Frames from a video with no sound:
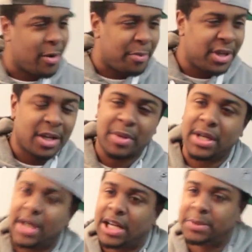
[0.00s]
R&B, it can be
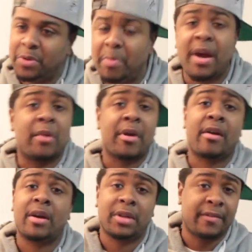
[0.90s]
gospel.
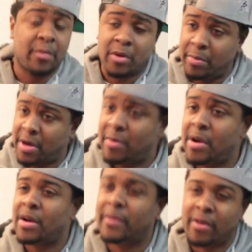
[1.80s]
Mary, I would love to work with
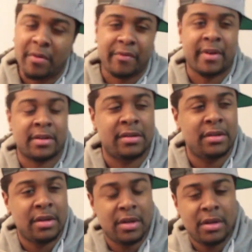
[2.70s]
Mary, Kirk
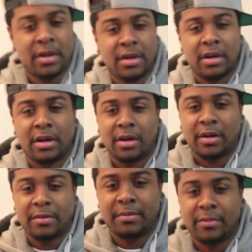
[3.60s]
Franklin.
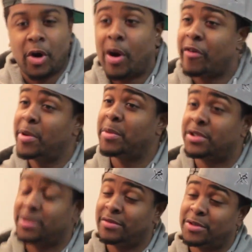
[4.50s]
I remember
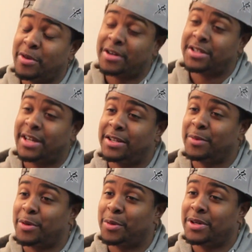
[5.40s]
two artists that I
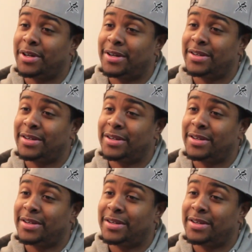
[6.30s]
did work with,